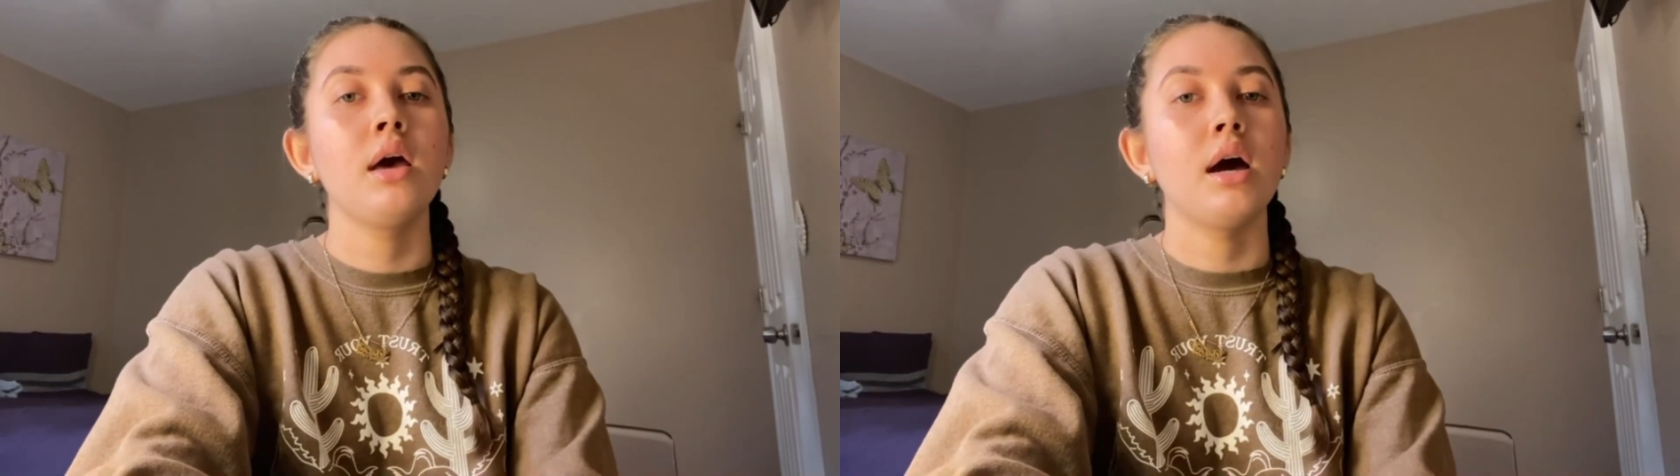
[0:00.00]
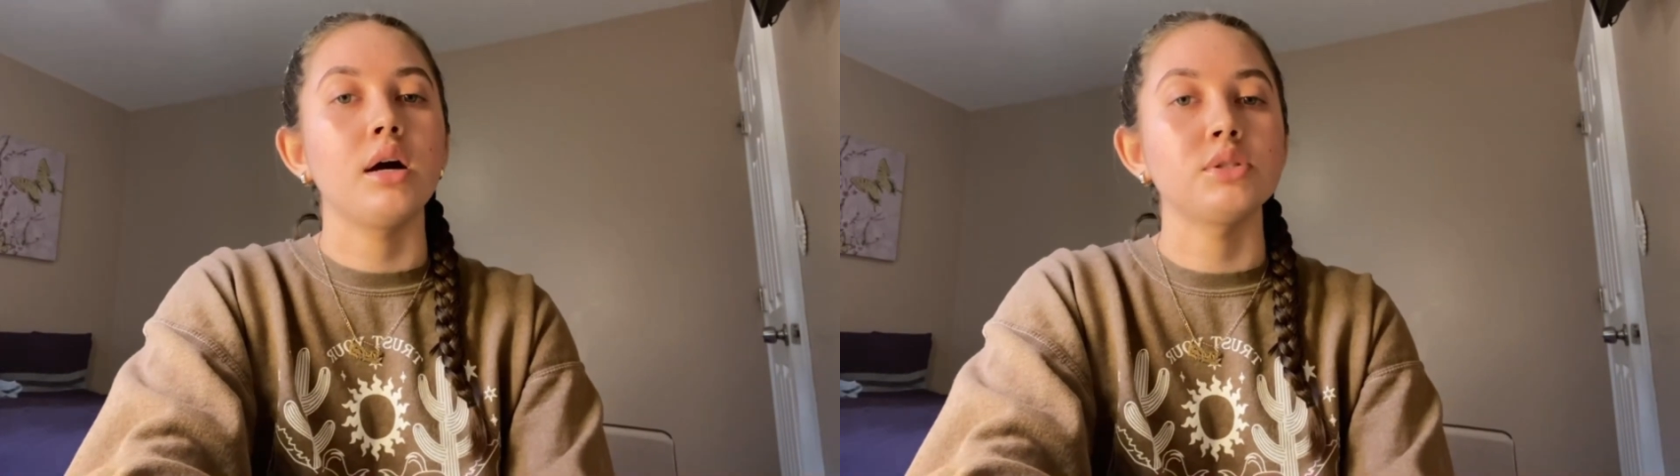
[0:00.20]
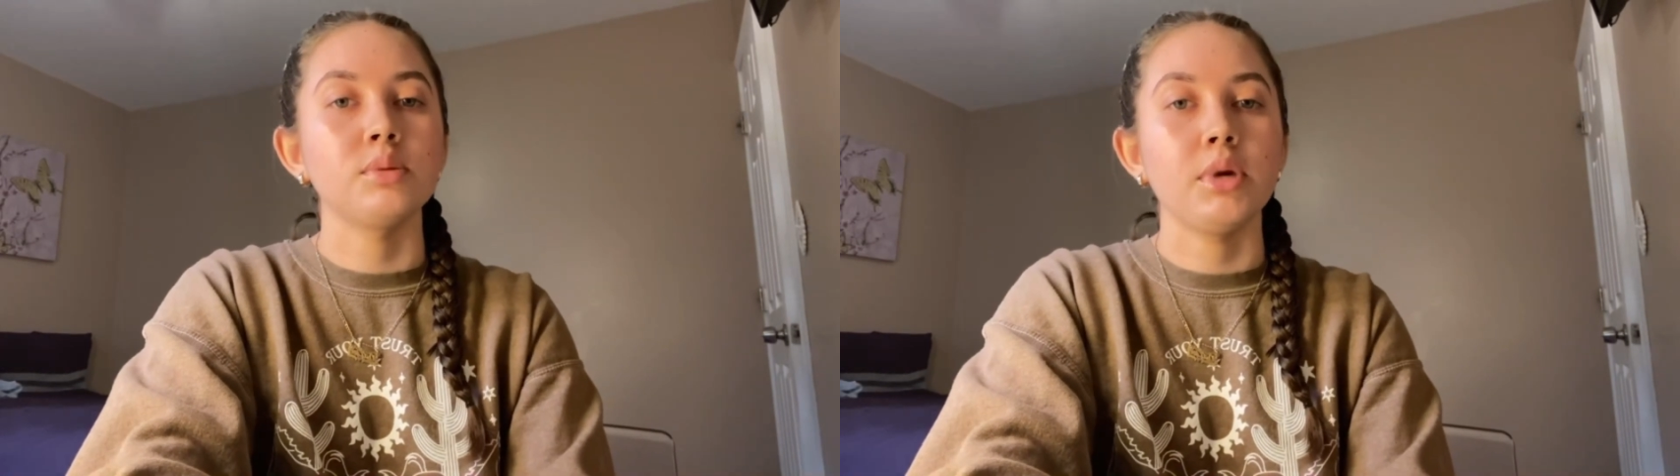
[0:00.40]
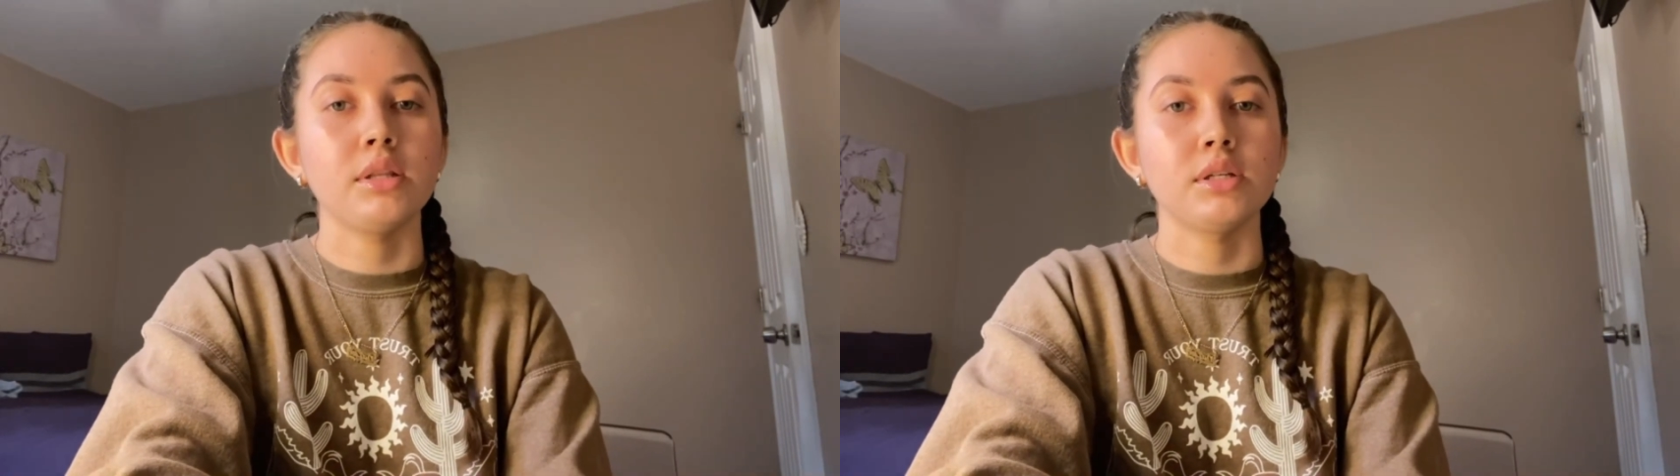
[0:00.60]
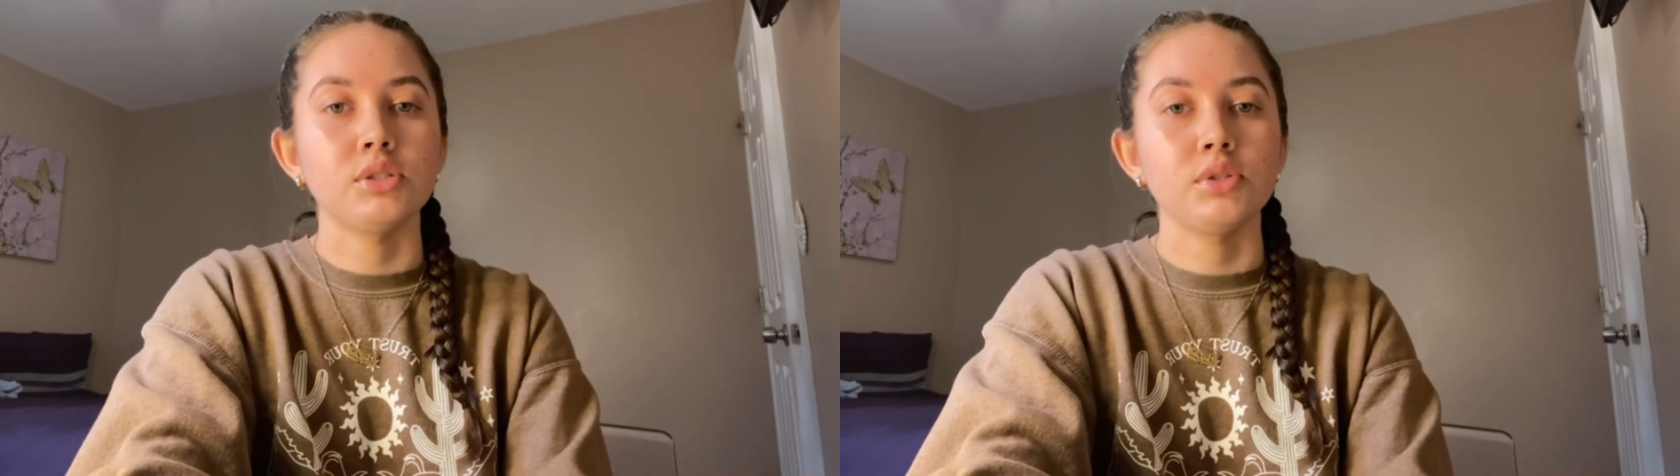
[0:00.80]
how to
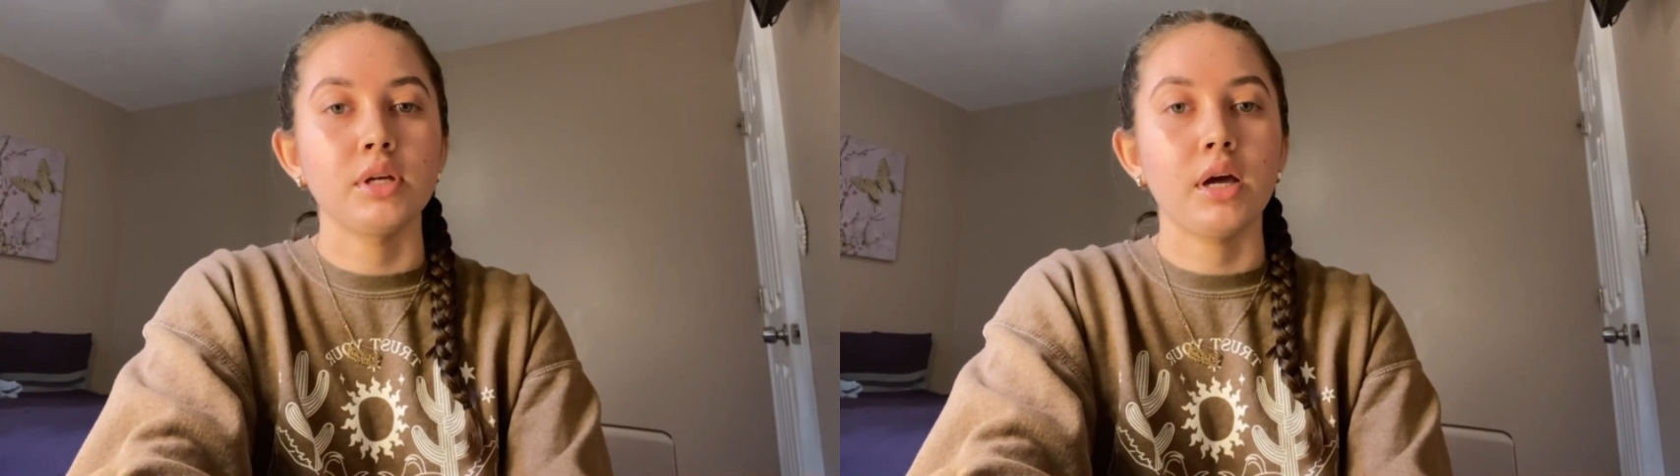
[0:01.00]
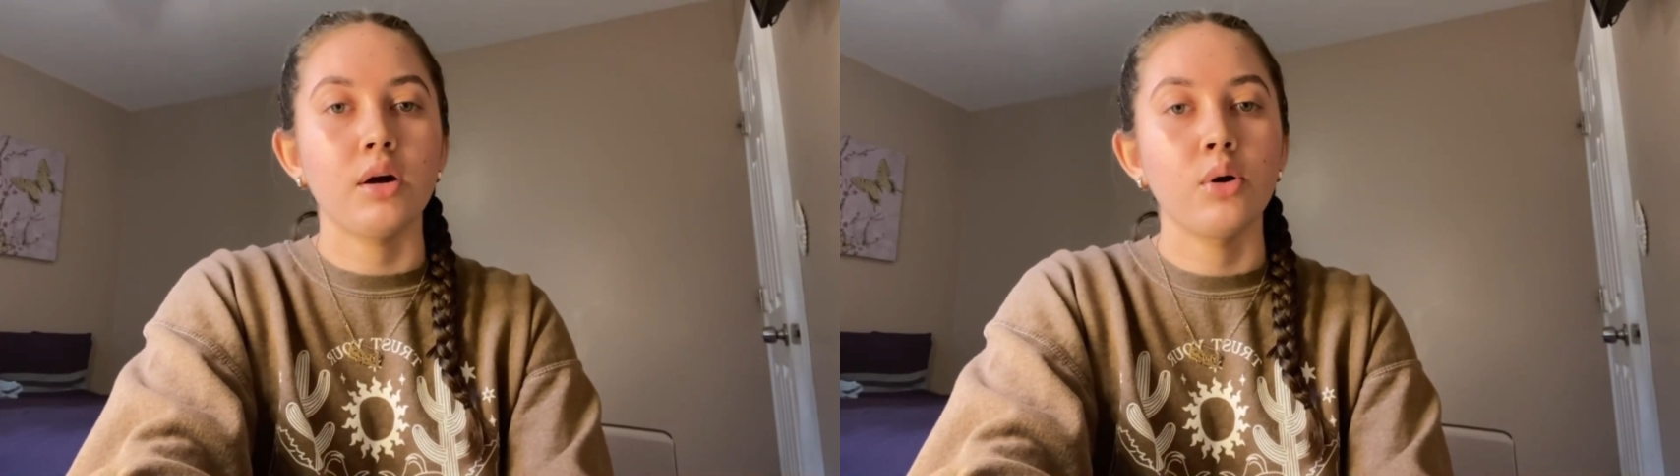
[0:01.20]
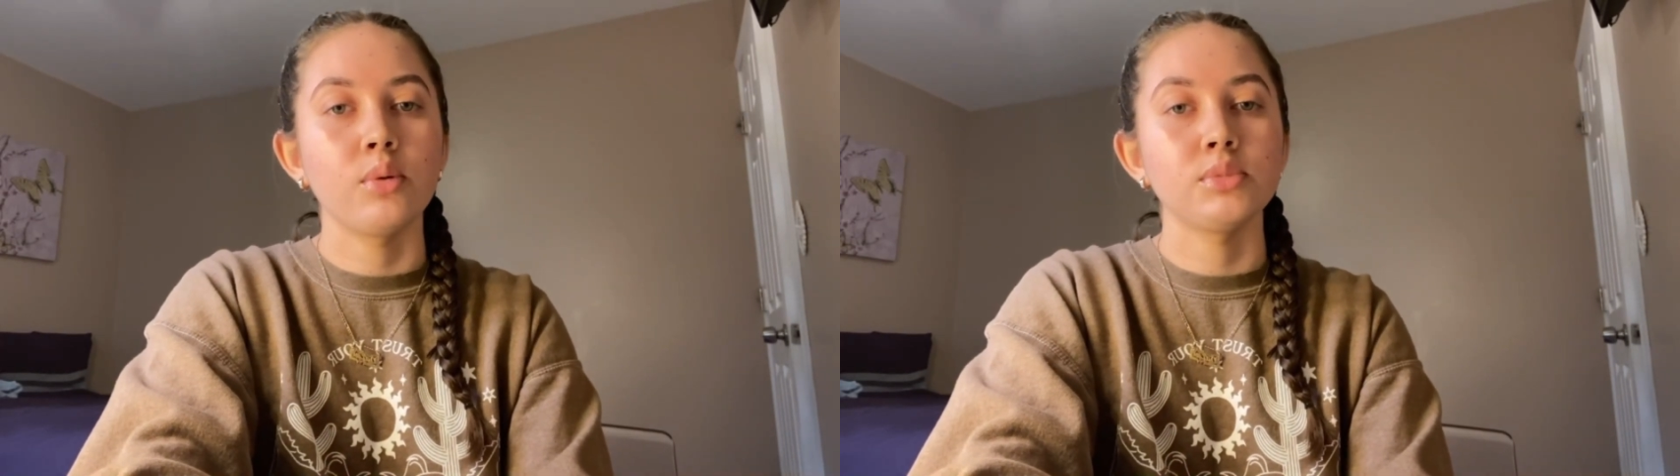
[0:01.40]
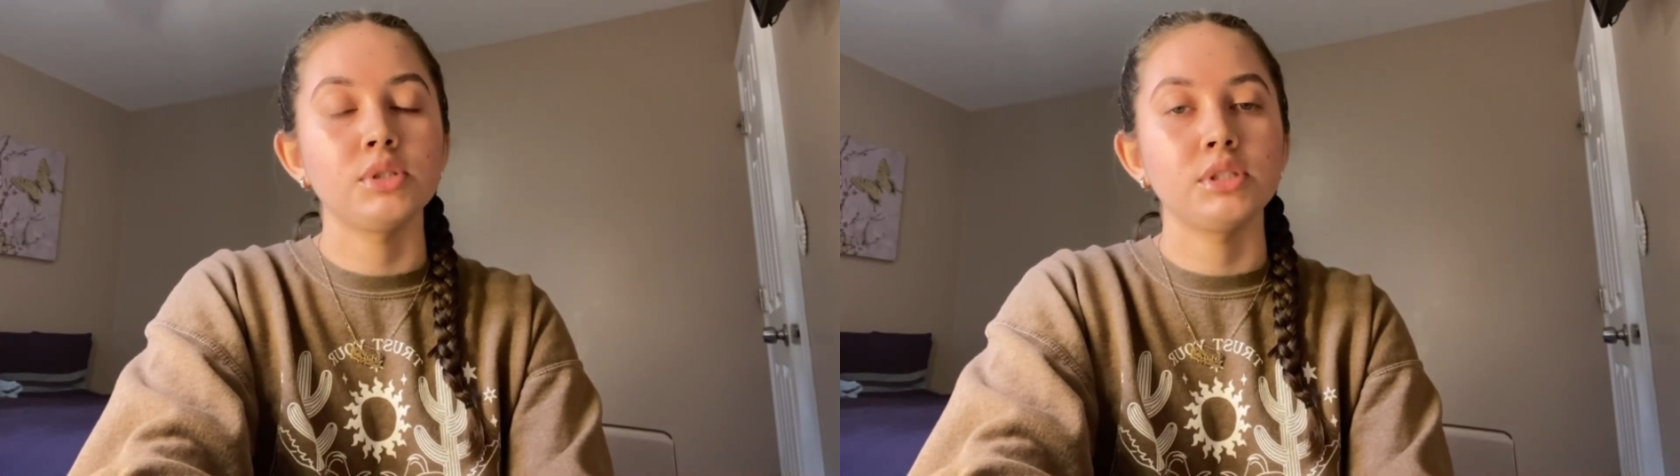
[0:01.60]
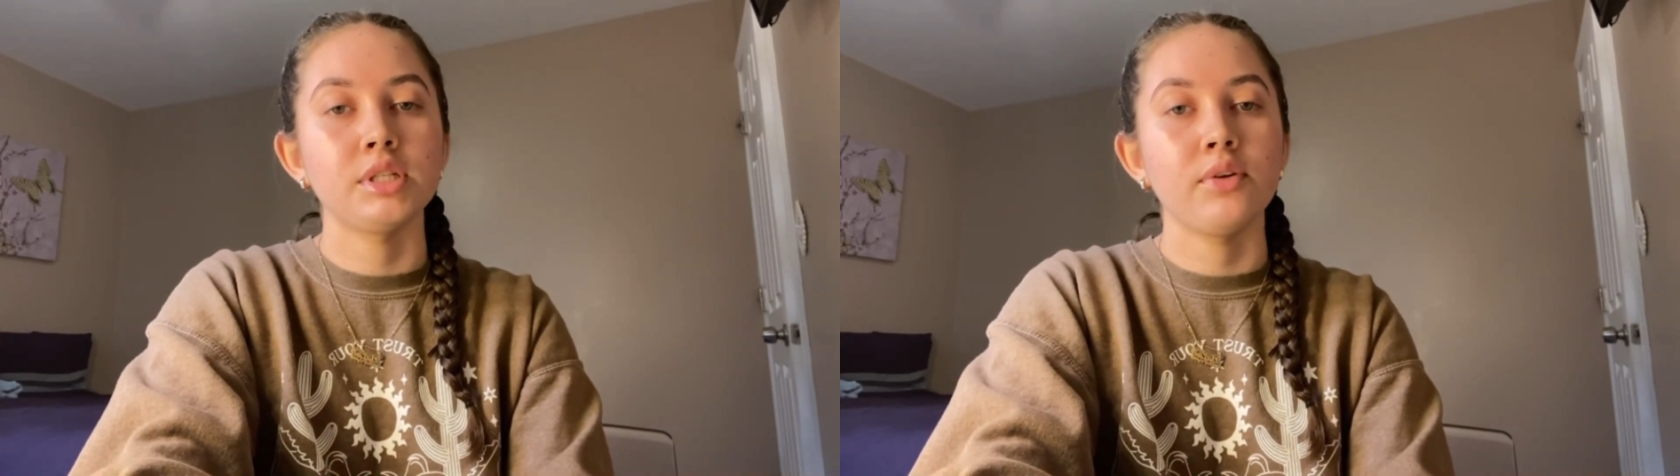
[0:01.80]
make this drink at home
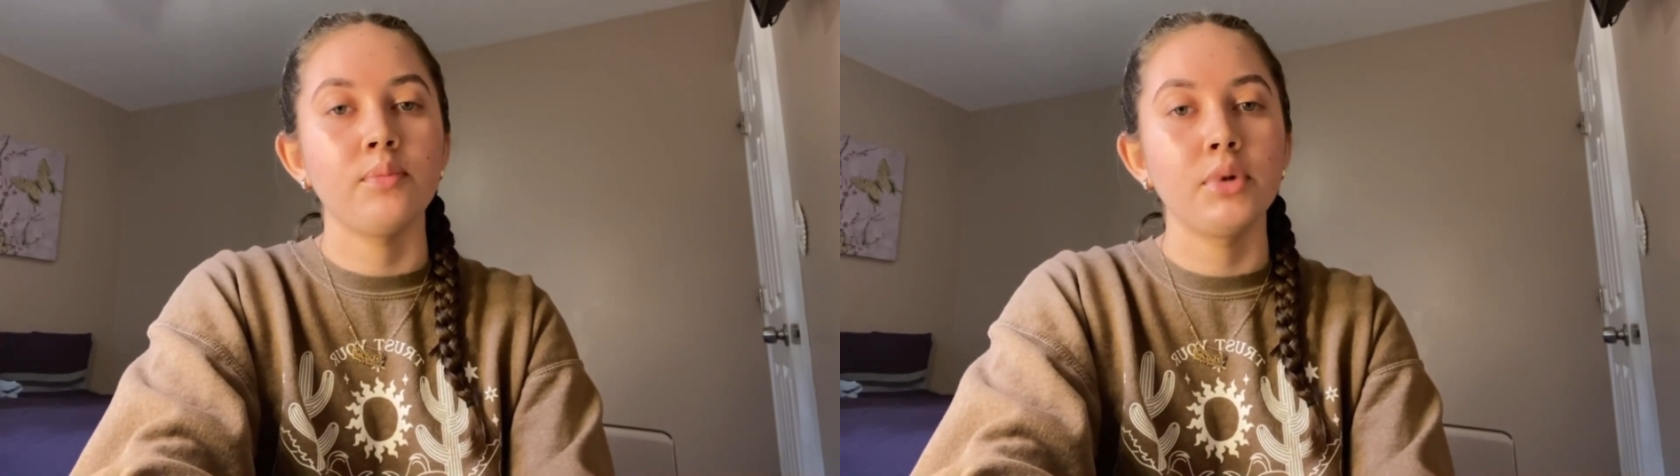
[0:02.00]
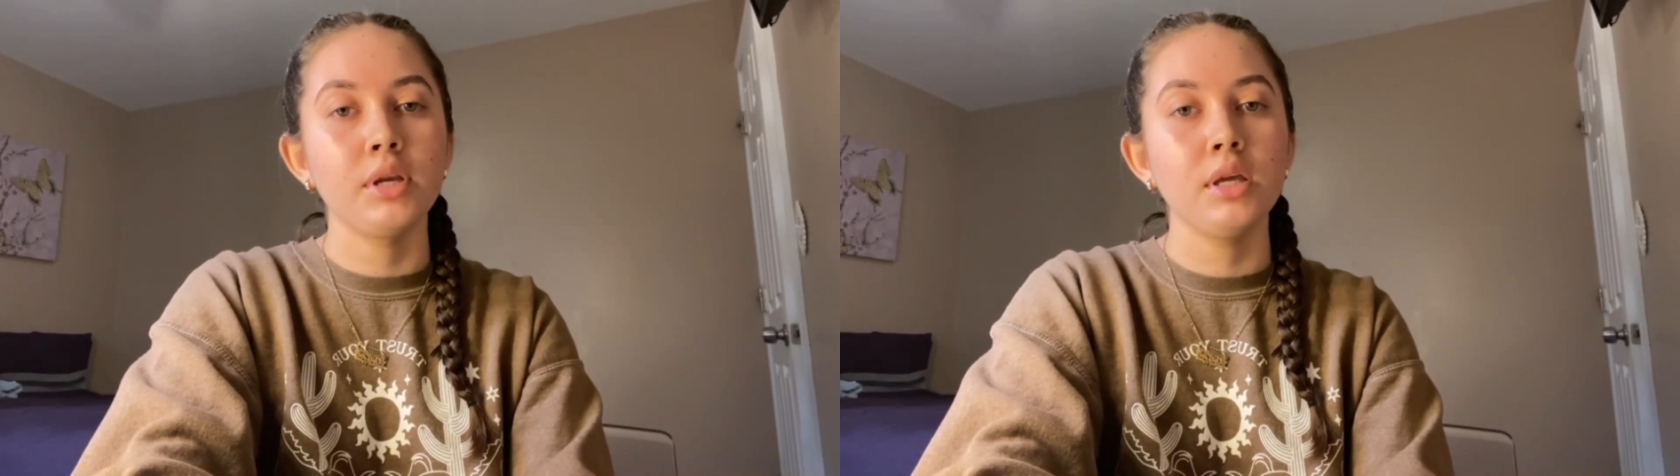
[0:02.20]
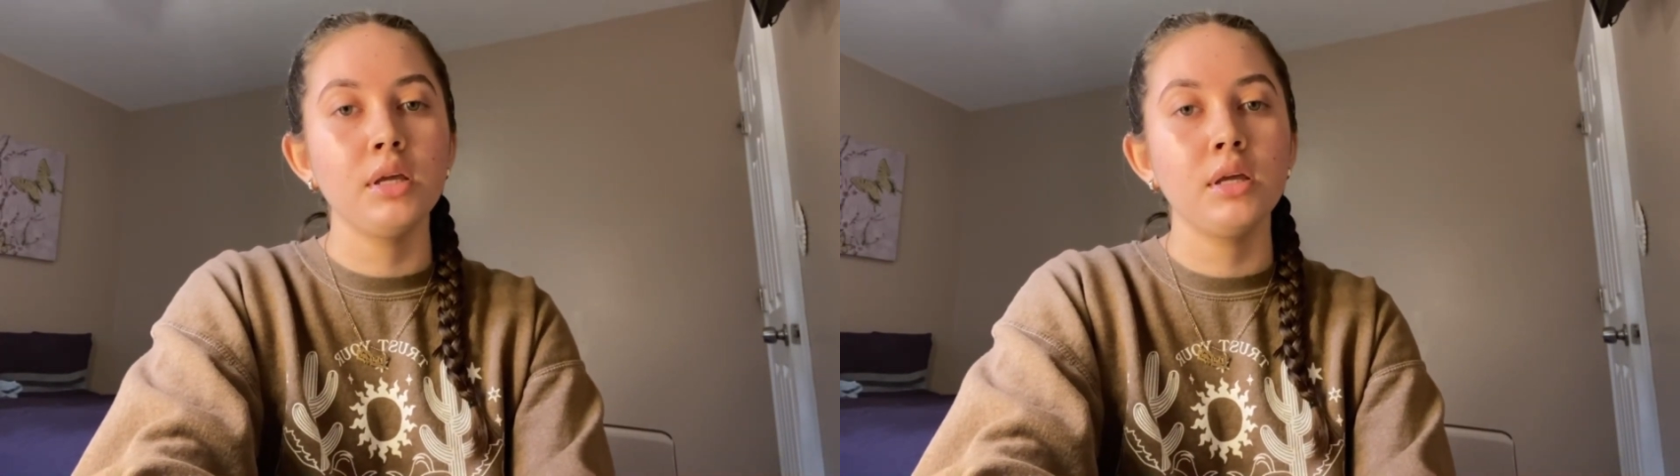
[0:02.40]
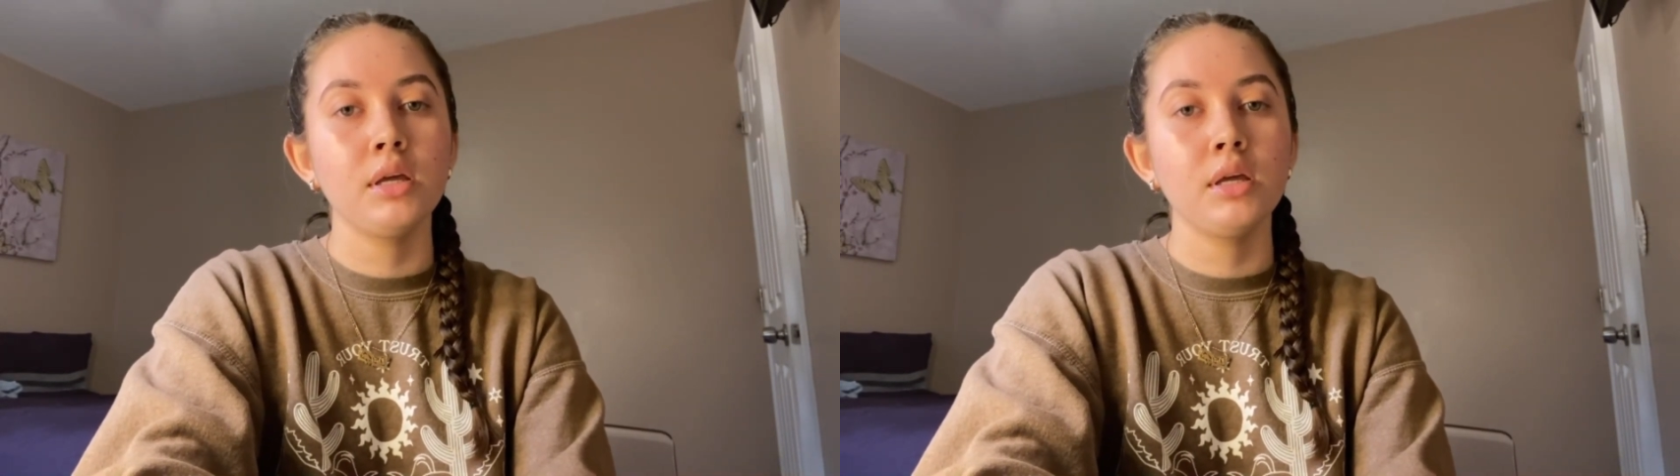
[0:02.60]
to save money.